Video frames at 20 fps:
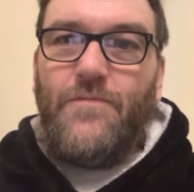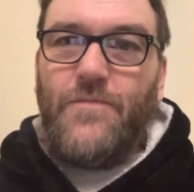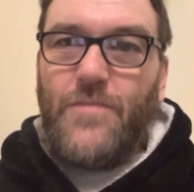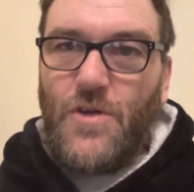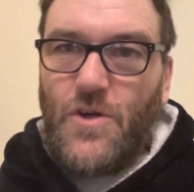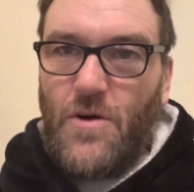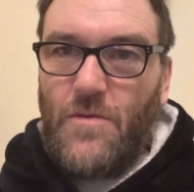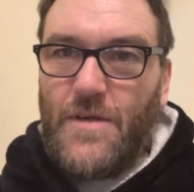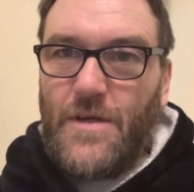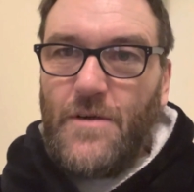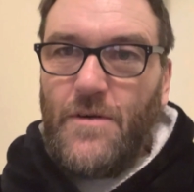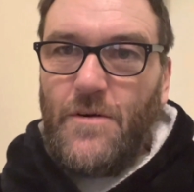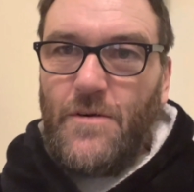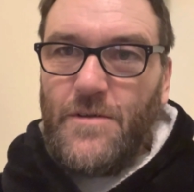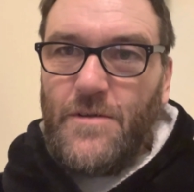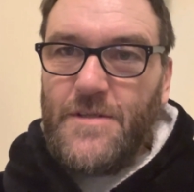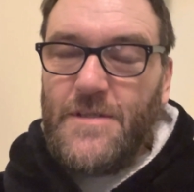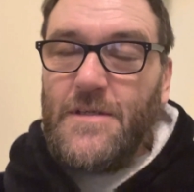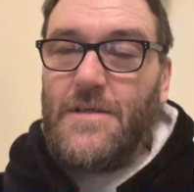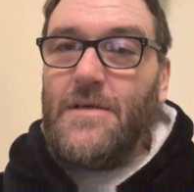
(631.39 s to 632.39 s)
Common
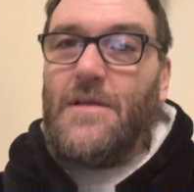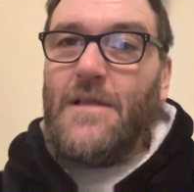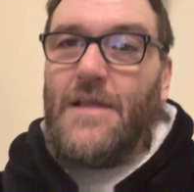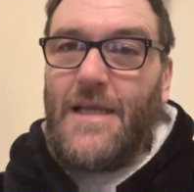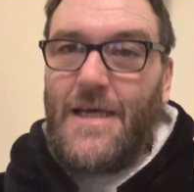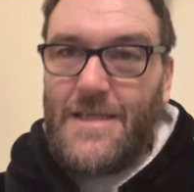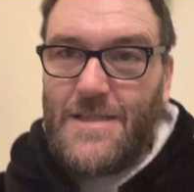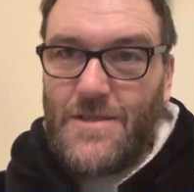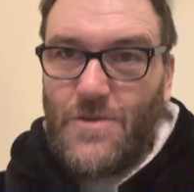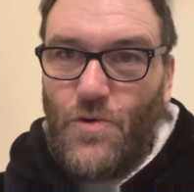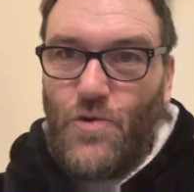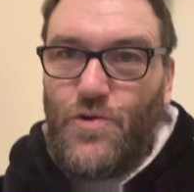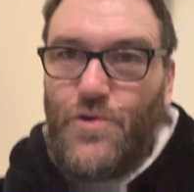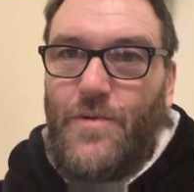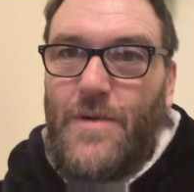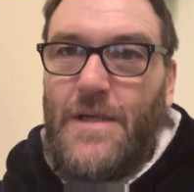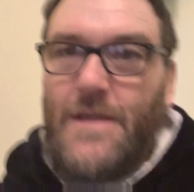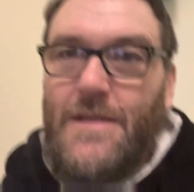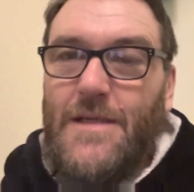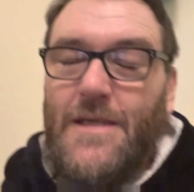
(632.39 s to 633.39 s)
cause. Let's all do
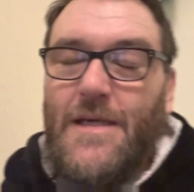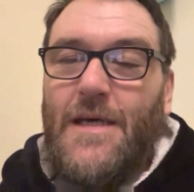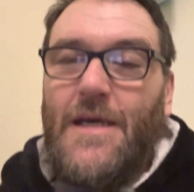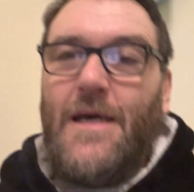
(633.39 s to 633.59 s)
it.